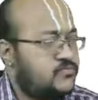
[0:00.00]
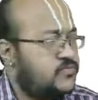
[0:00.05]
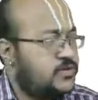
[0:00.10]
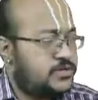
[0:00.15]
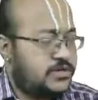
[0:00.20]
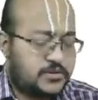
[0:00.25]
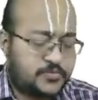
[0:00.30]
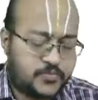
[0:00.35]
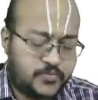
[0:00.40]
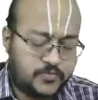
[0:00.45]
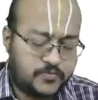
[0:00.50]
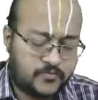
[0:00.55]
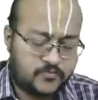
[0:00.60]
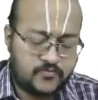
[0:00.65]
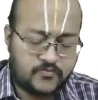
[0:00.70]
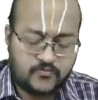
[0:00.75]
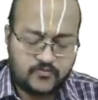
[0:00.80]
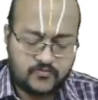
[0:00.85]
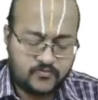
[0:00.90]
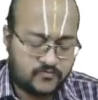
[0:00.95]
which
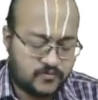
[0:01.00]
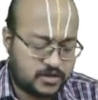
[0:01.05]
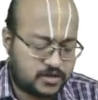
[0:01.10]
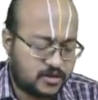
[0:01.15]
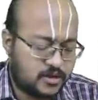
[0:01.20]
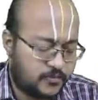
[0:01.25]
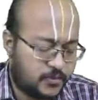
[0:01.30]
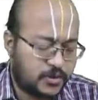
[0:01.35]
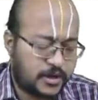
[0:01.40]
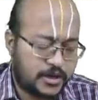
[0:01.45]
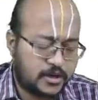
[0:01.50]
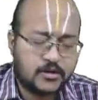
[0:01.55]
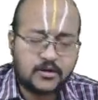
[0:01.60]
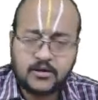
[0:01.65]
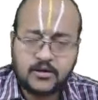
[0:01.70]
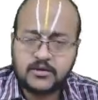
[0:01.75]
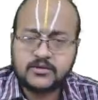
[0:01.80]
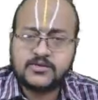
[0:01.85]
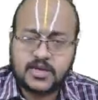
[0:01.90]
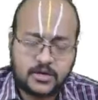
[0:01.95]
they have put in
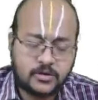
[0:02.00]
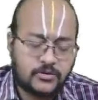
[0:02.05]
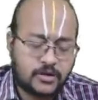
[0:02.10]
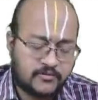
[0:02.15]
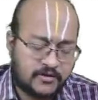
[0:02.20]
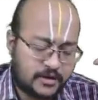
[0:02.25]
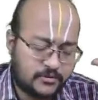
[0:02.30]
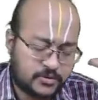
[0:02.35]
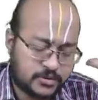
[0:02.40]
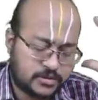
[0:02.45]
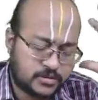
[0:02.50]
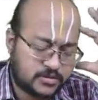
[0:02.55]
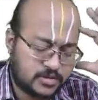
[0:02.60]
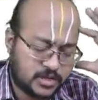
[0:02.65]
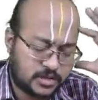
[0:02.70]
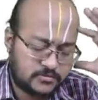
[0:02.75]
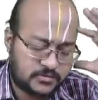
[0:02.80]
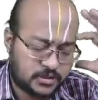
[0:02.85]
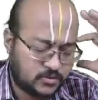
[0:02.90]
security valuation segment.